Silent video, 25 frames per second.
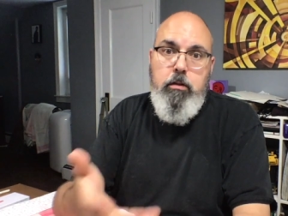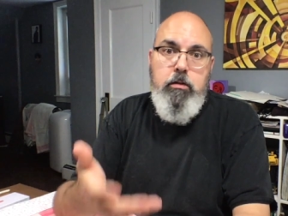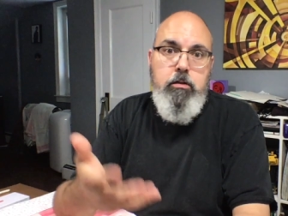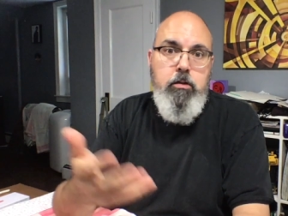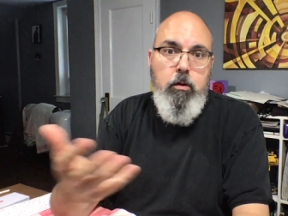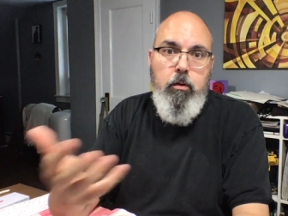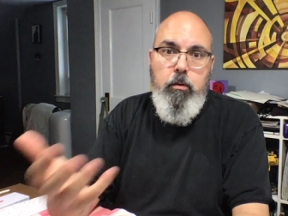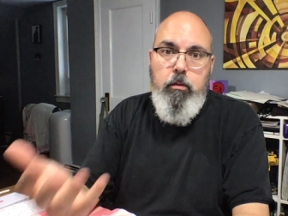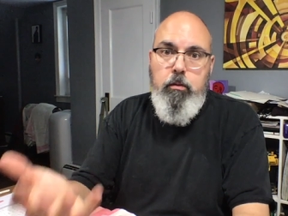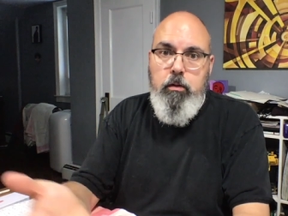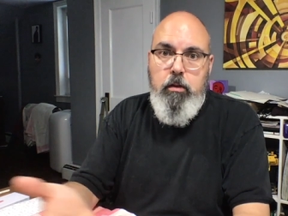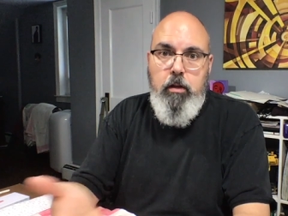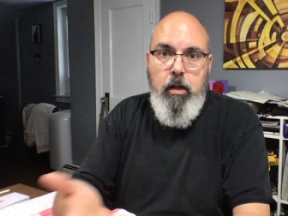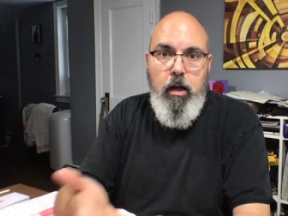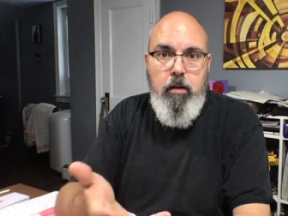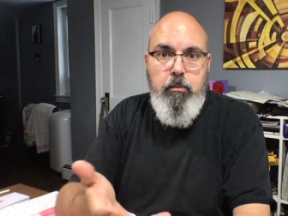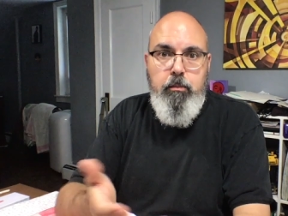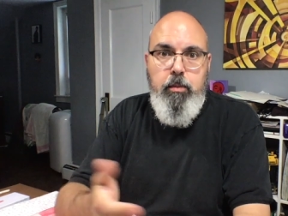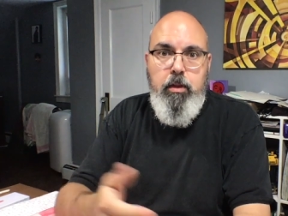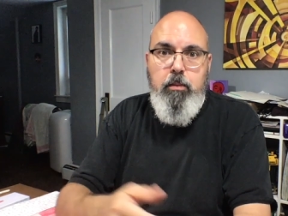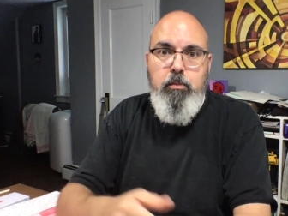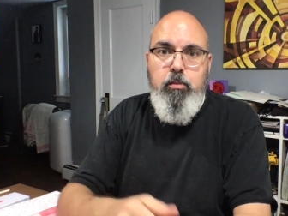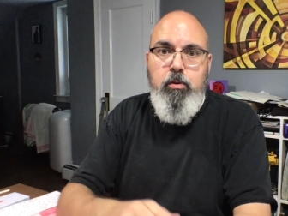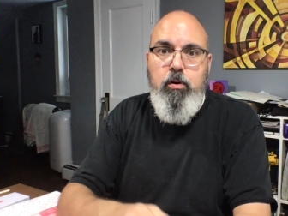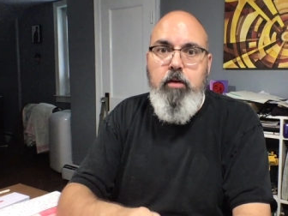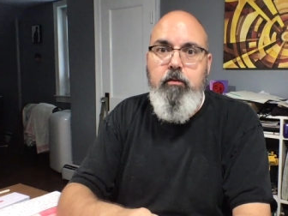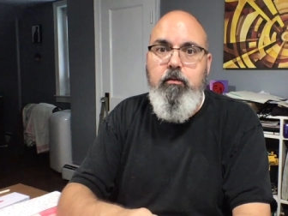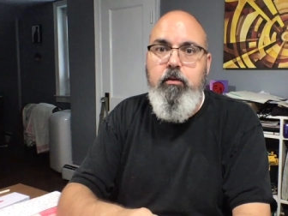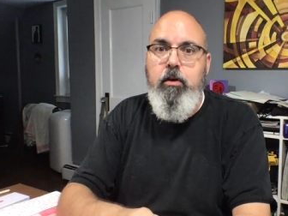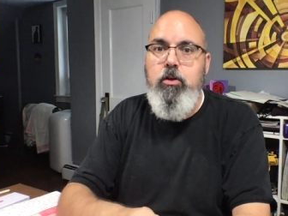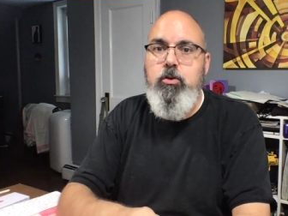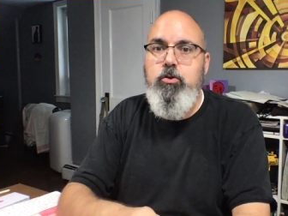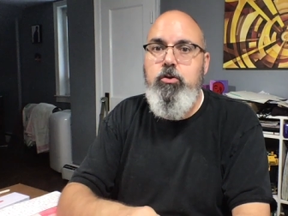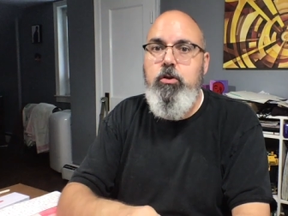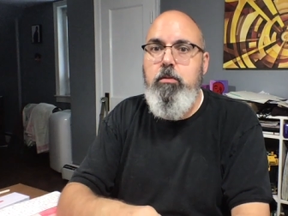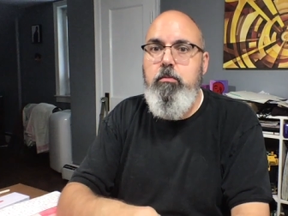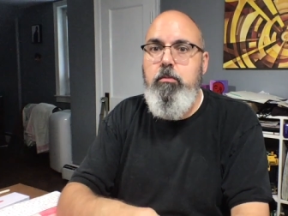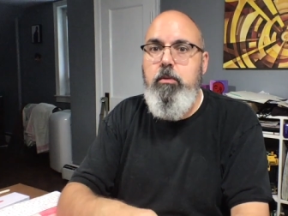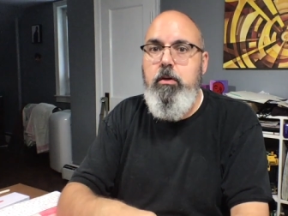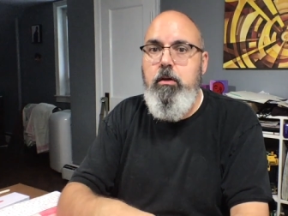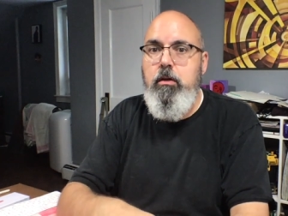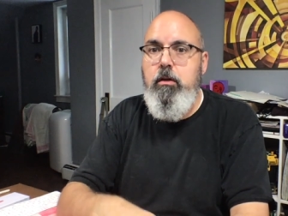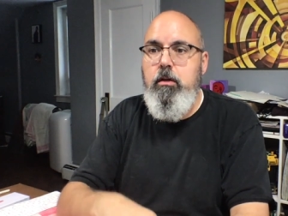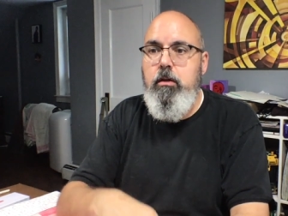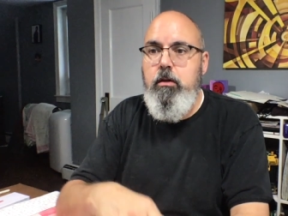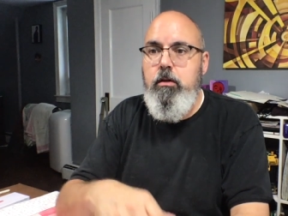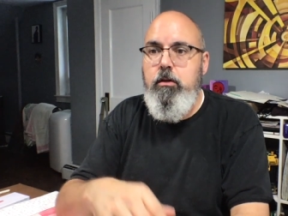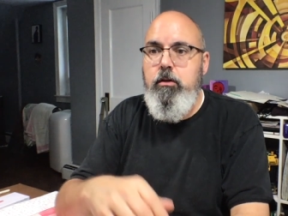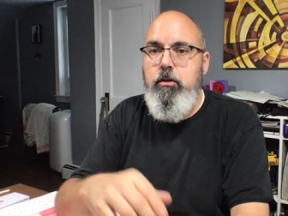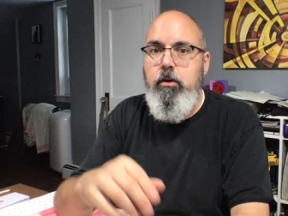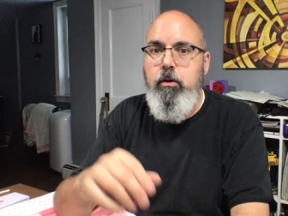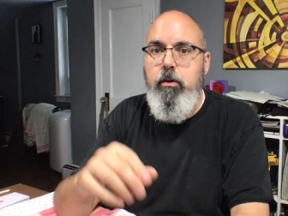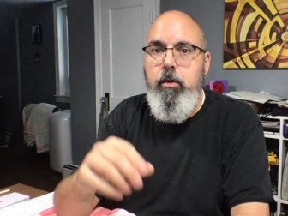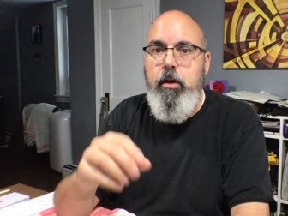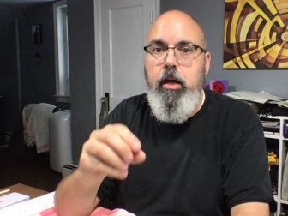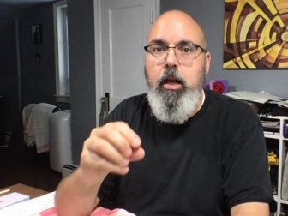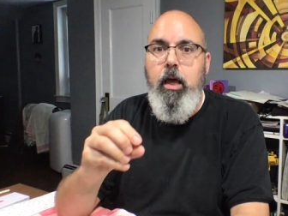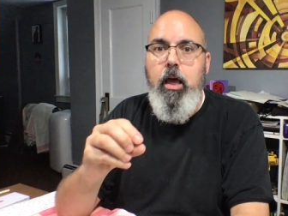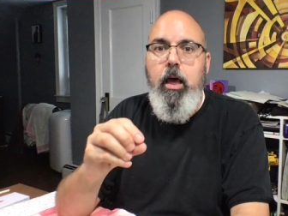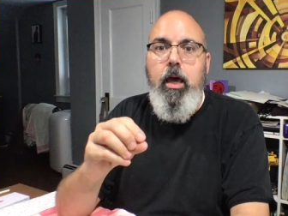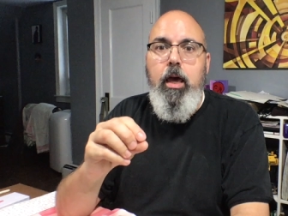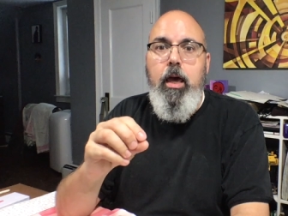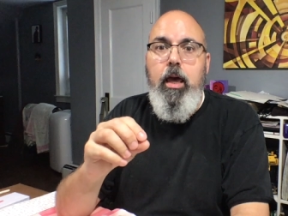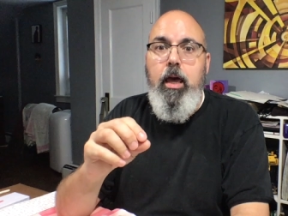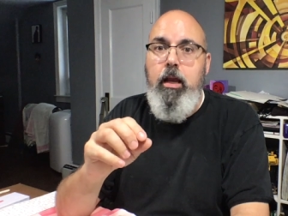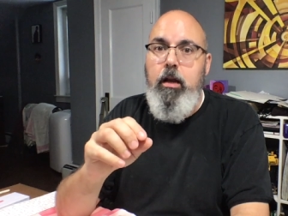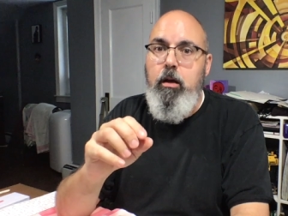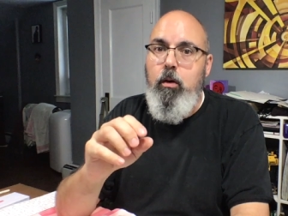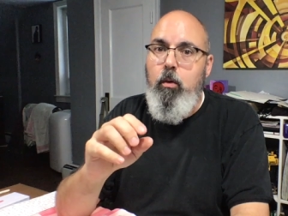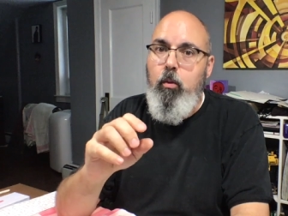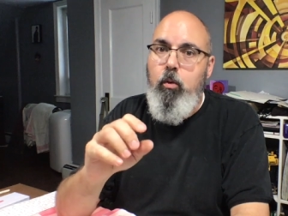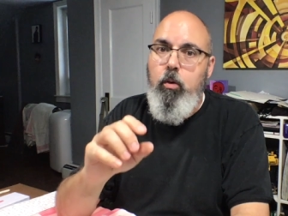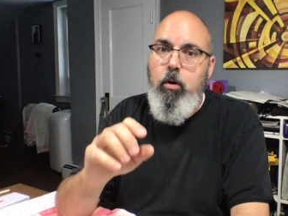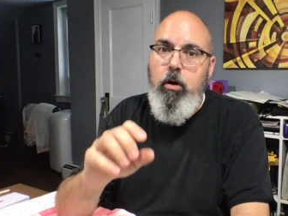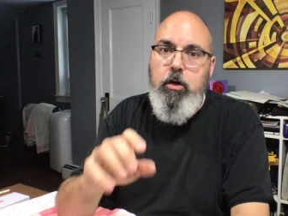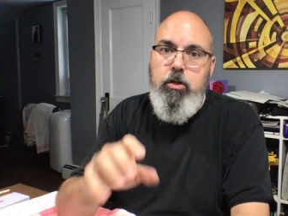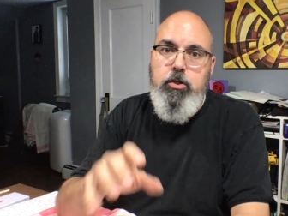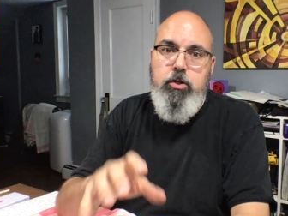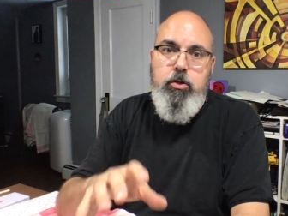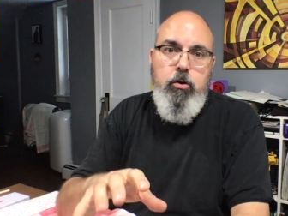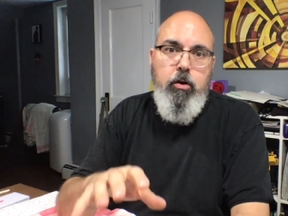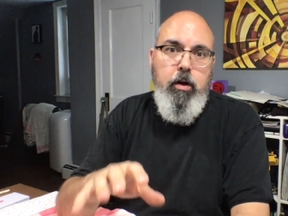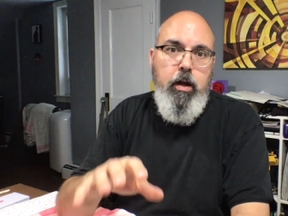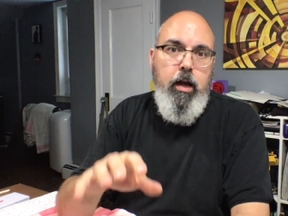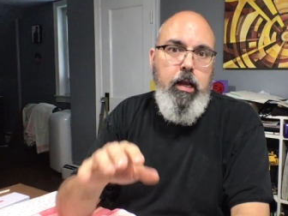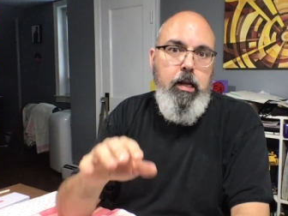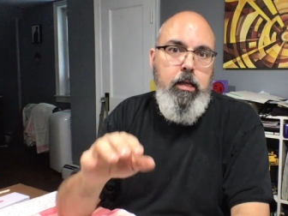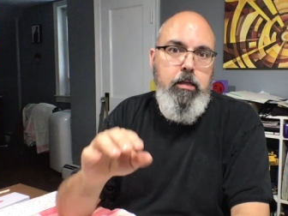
So a lot of people have contributed to it, and it works great.